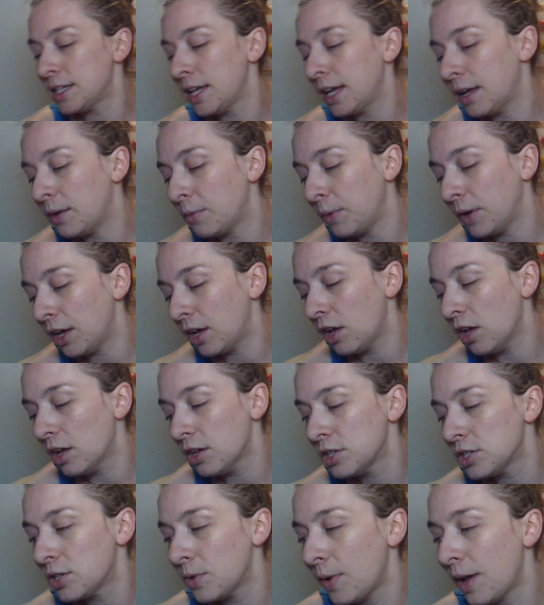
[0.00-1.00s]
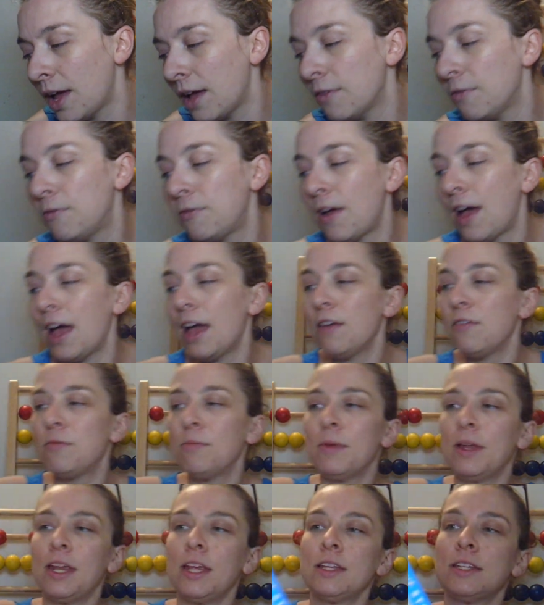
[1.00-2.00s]
and we also have
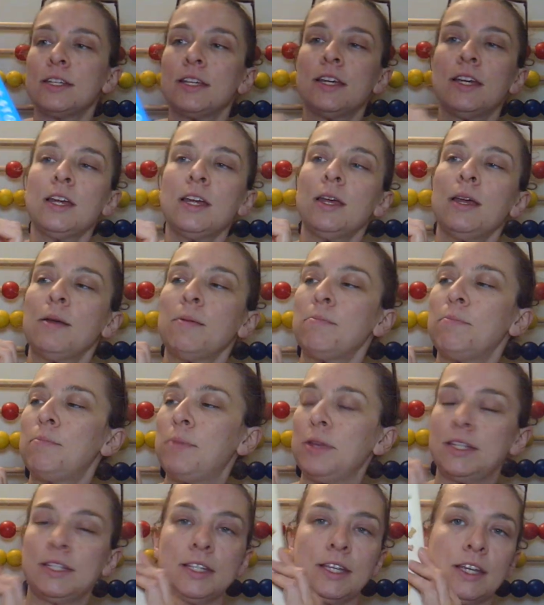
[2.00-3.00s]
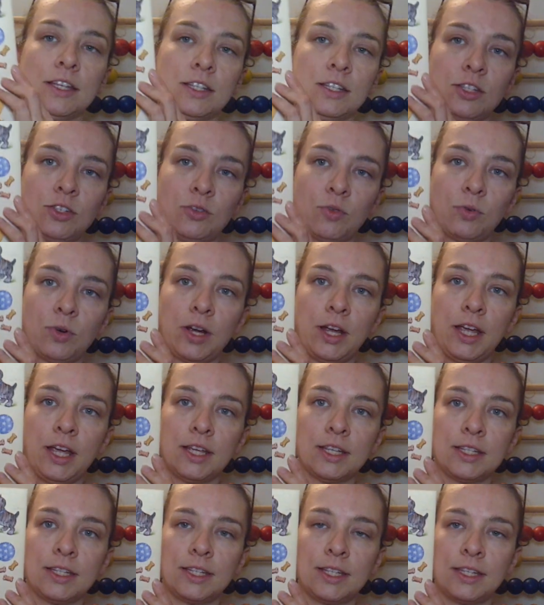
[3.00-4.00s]
5-minute Biscuit stories.
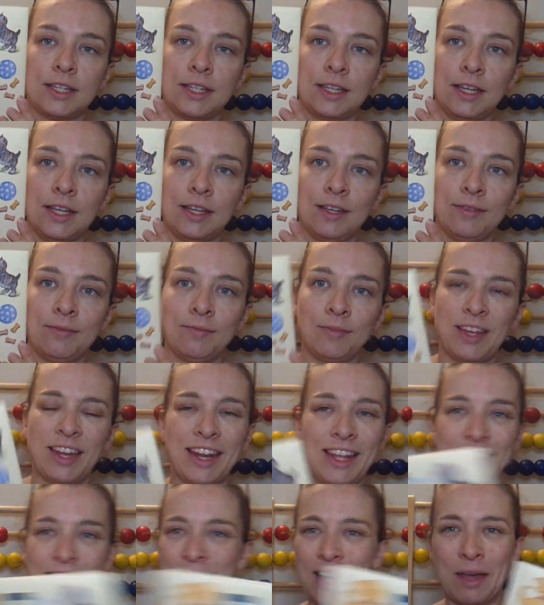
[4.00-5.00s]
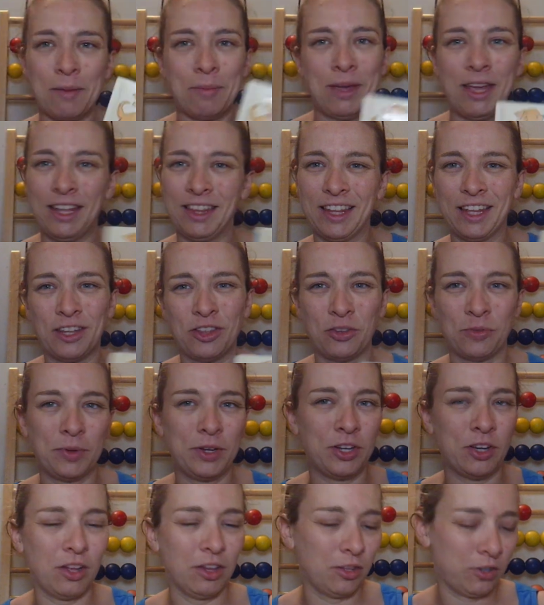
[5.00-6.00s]
And I think I paid like $3
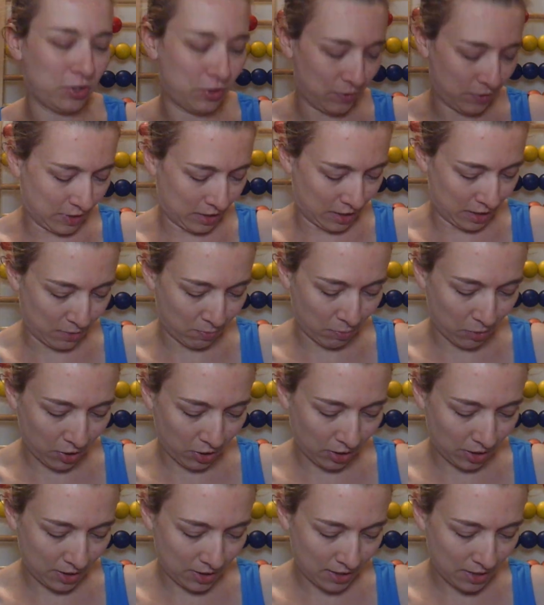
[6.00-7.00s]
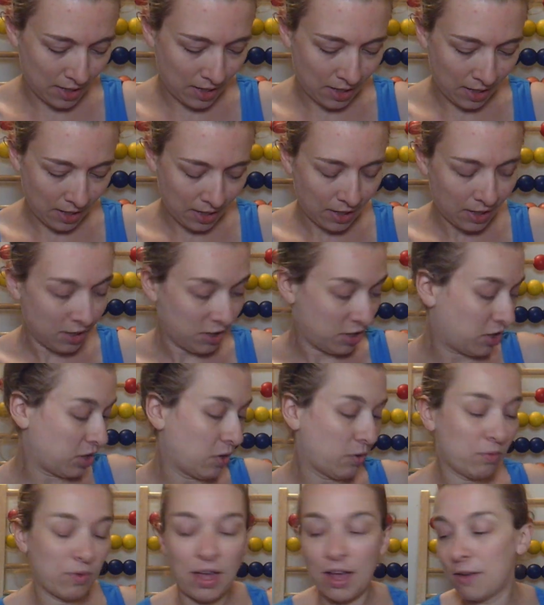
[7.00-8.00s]
for these books. So
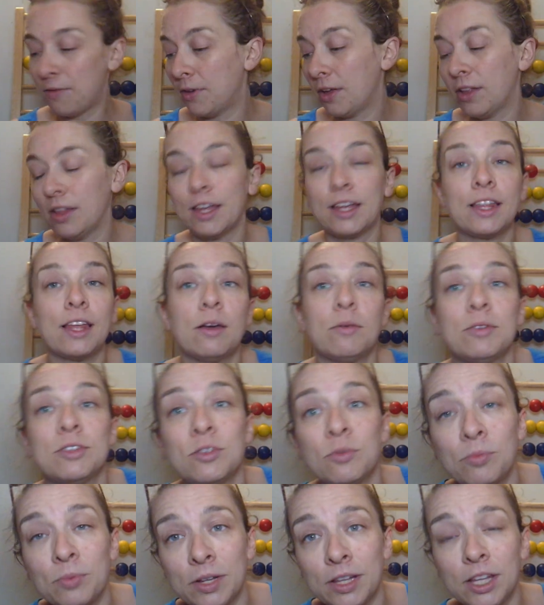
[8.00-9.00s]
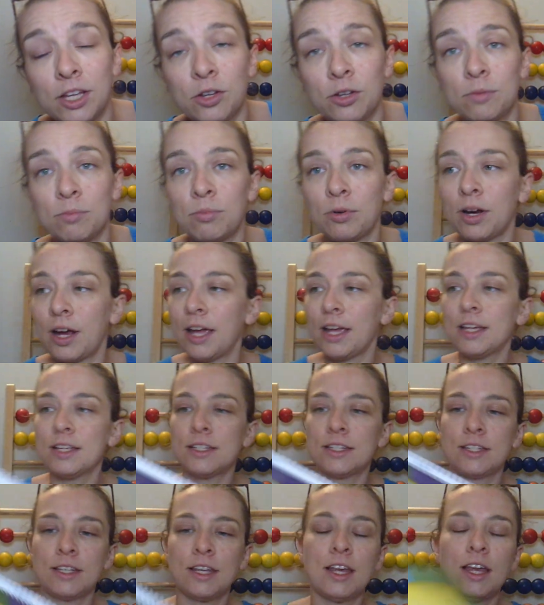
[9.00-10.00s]
I felt like that was a really good price.
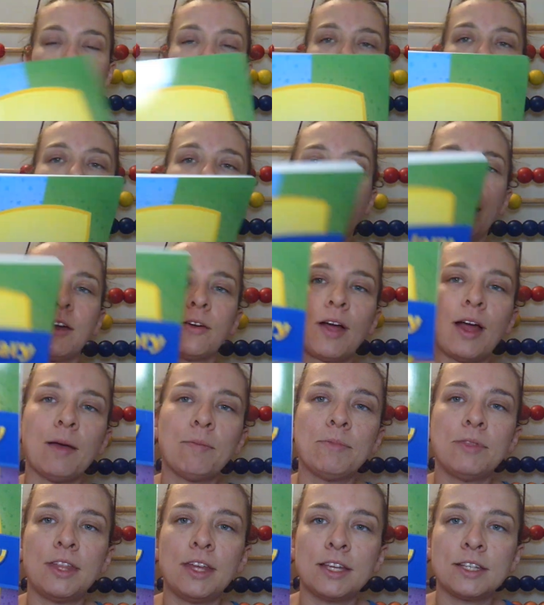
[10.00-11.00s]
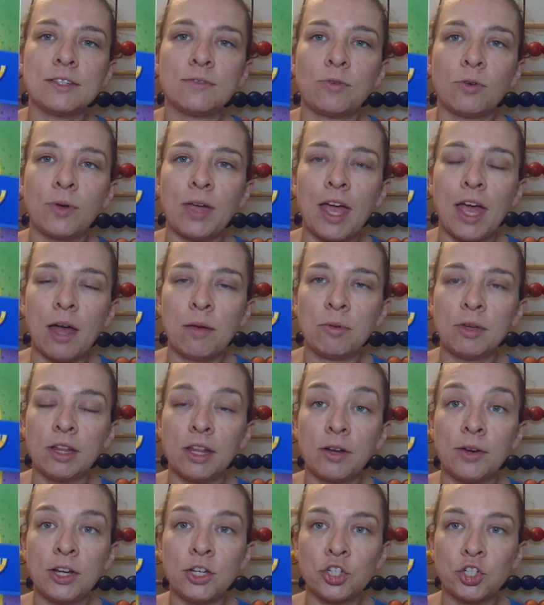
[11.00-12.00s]
I grabbed this
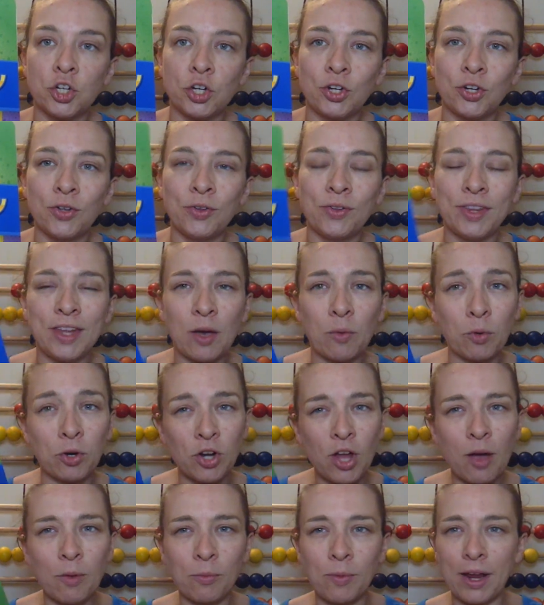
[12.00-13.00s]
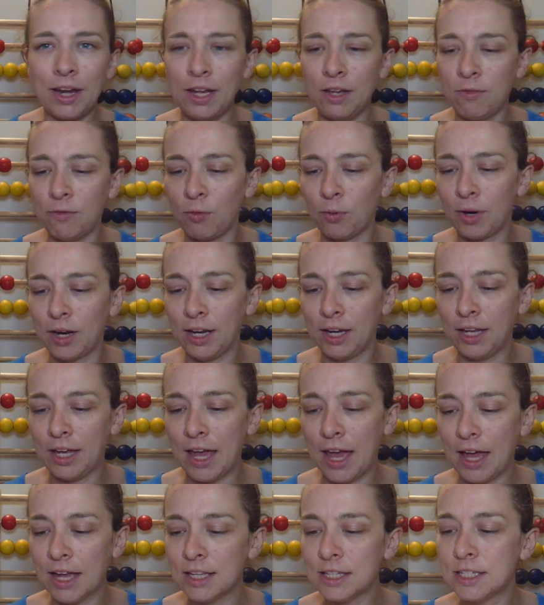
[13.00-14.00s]
vocabulary journal. Now we're not ready for it
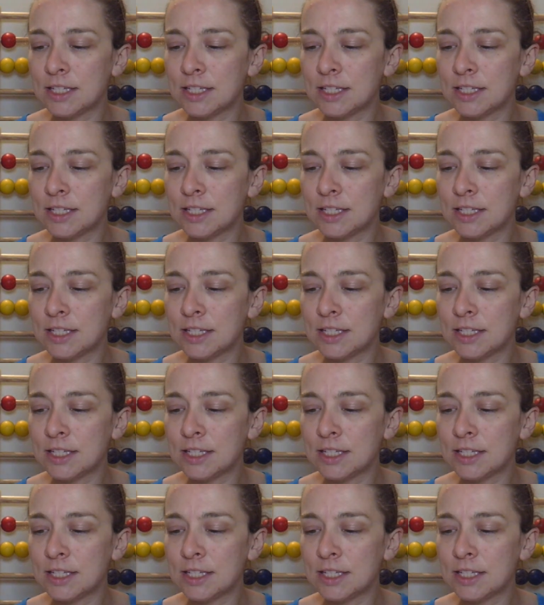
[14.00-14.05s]
yet,